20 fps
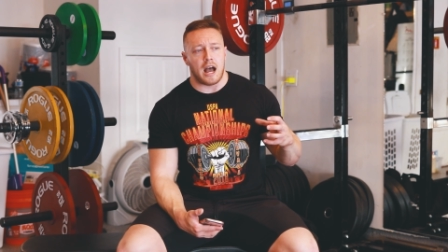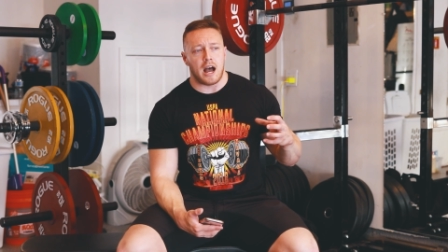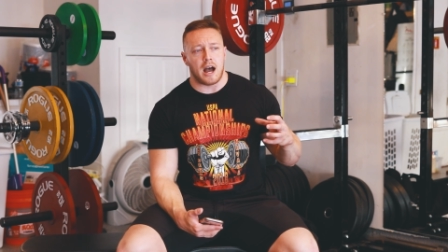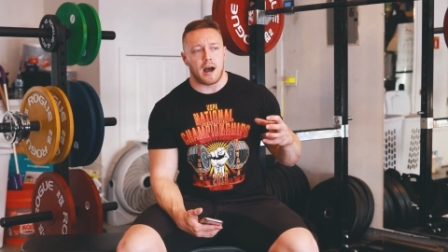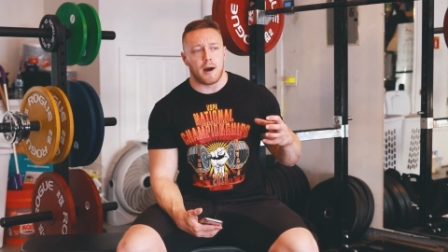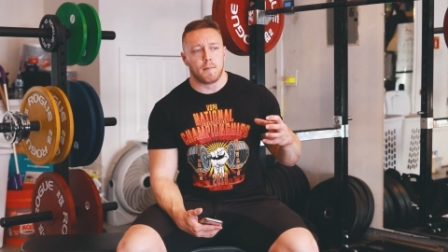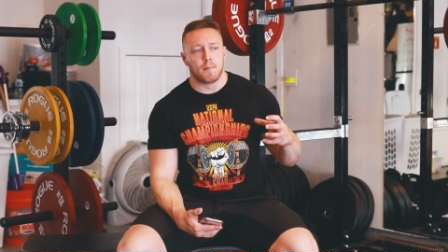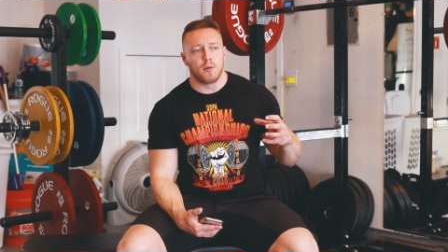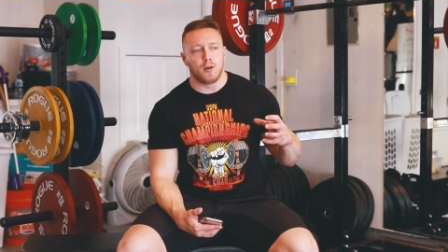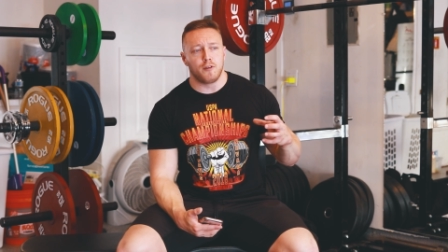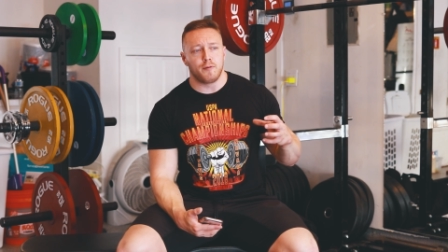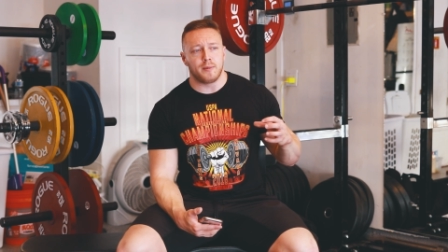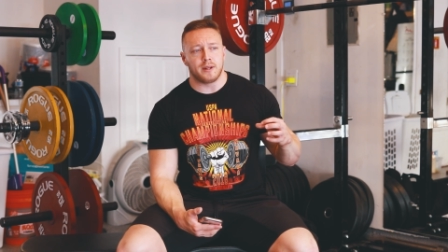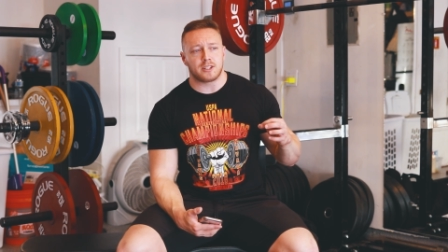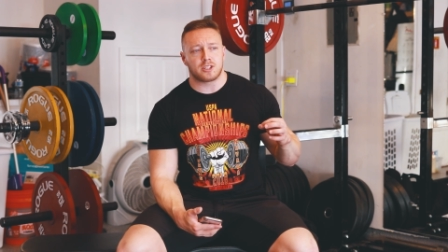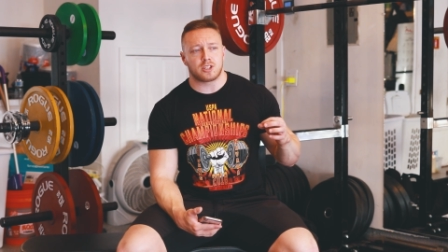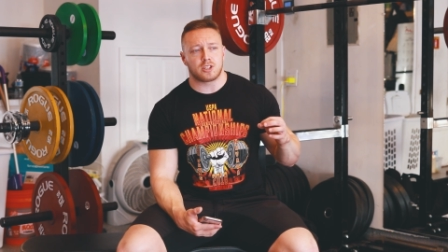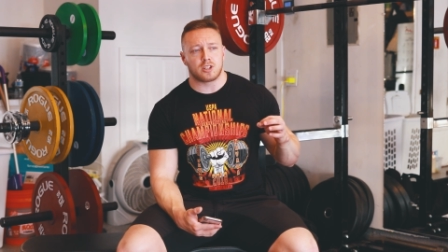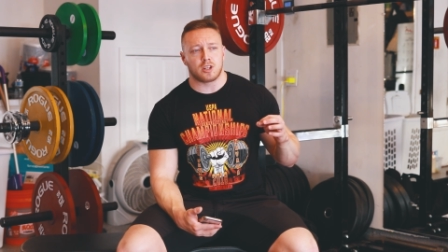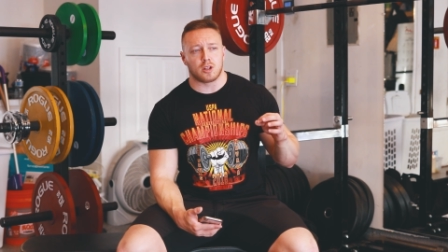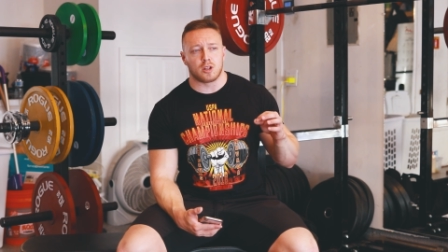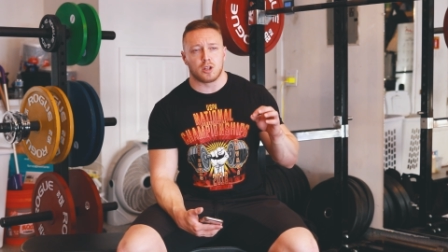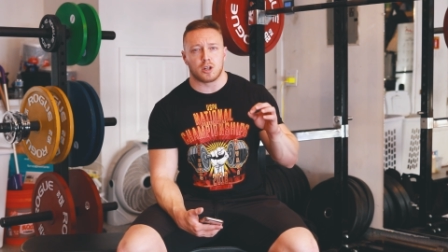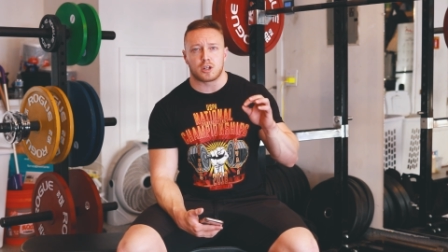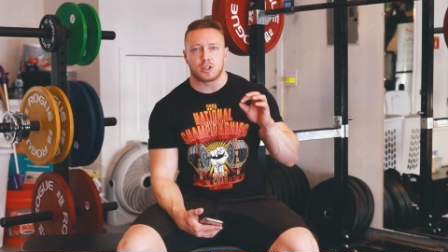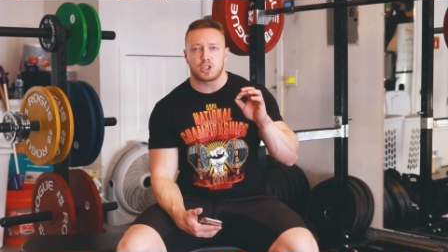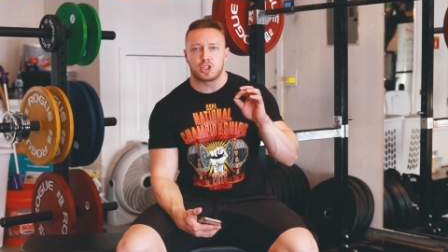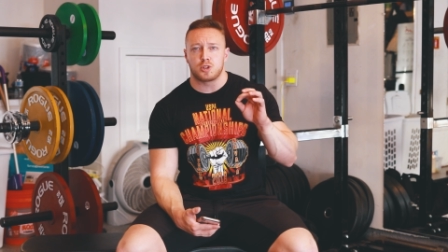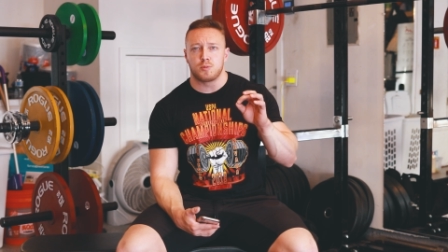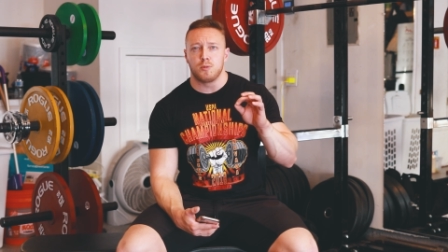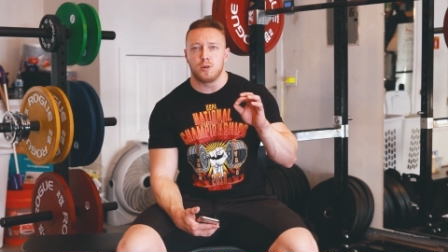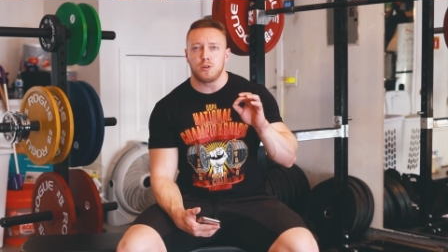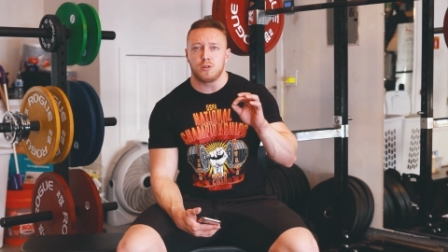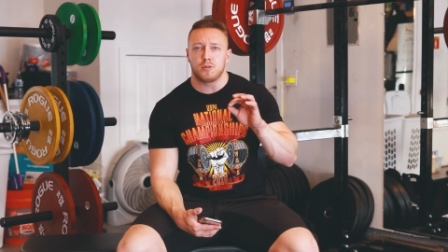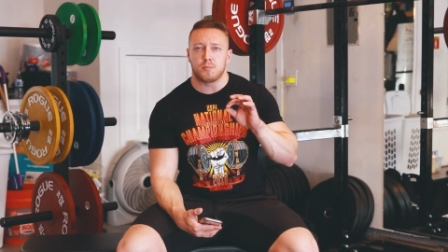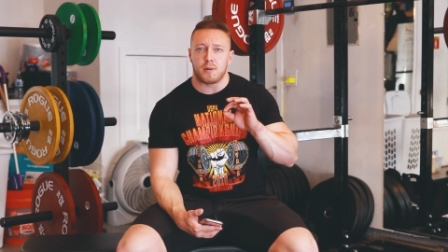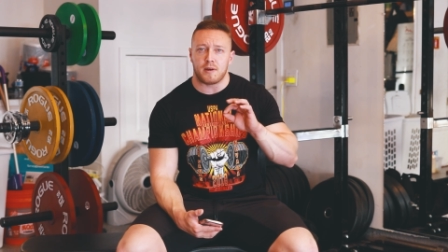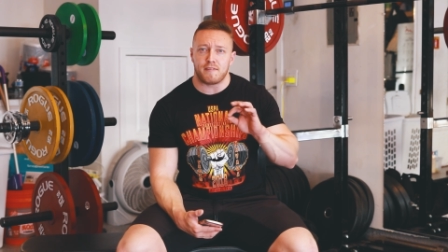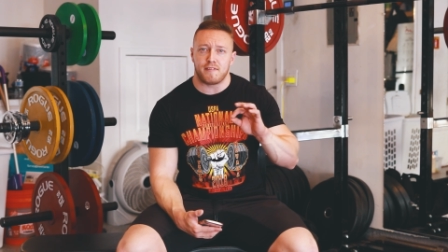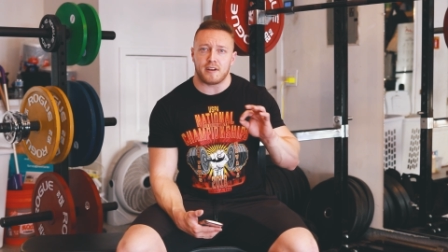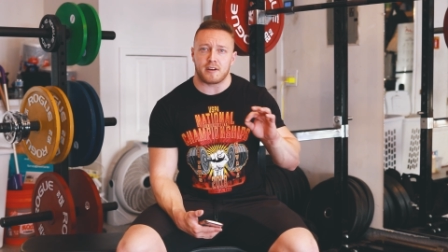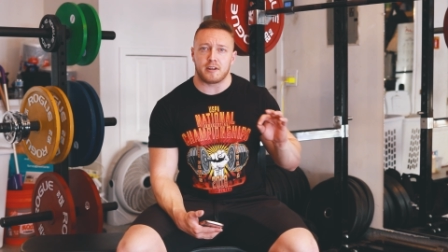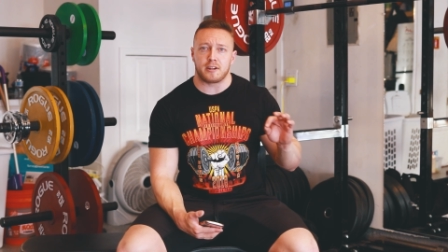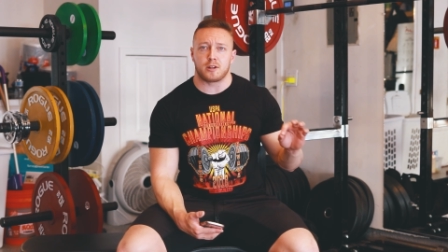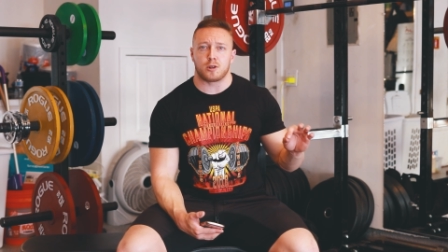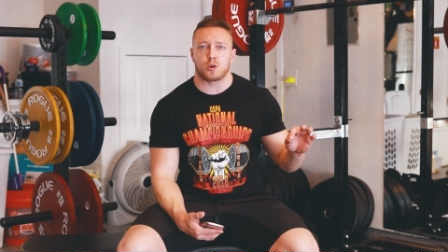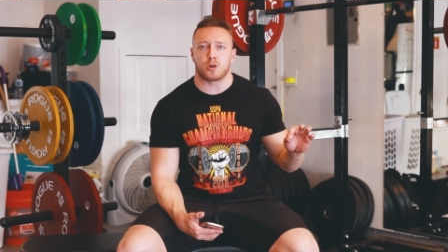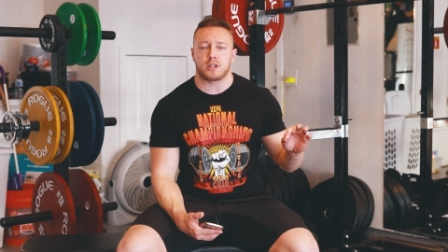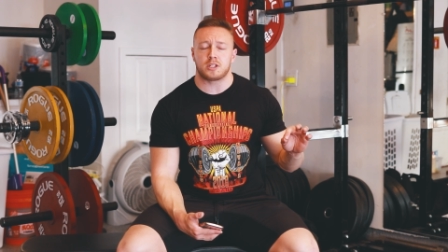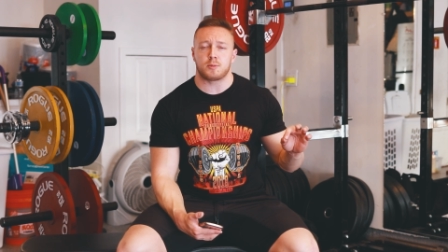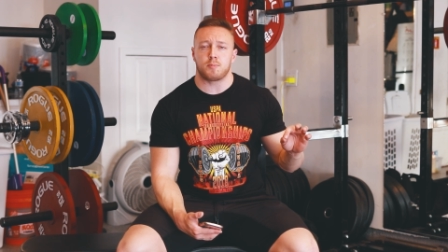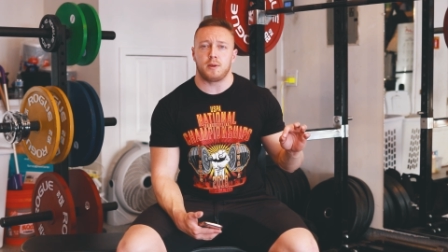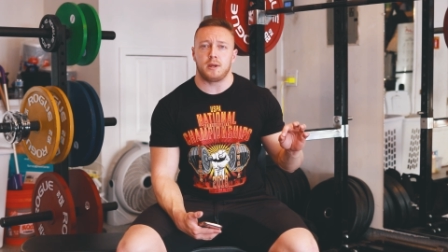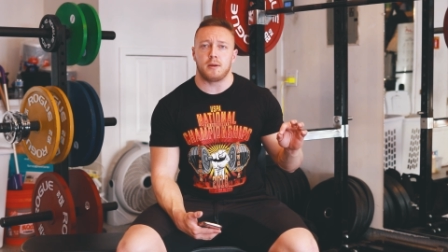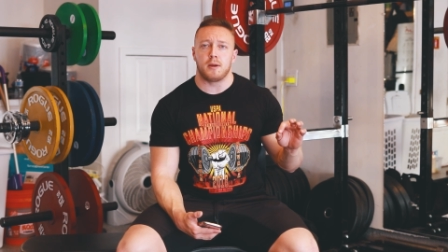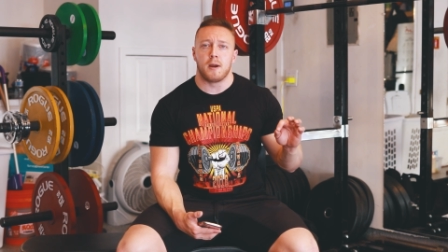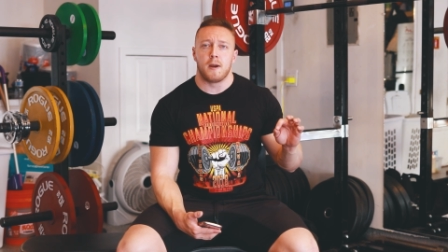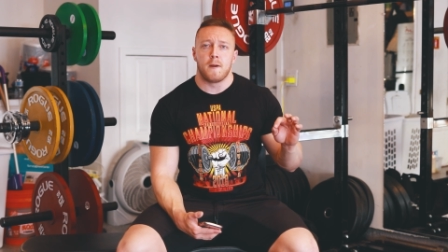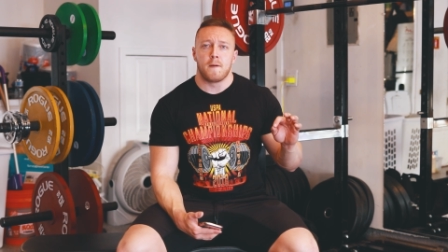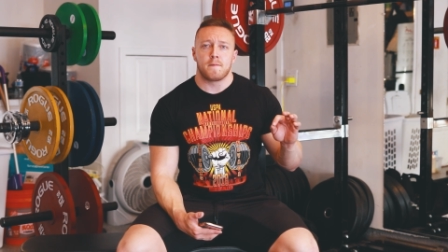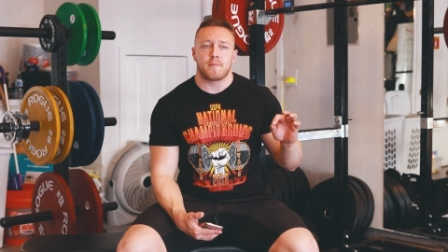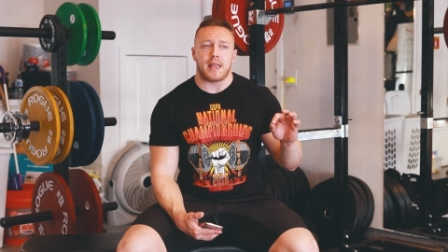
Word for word: uh, movements to look smooth but very crispy.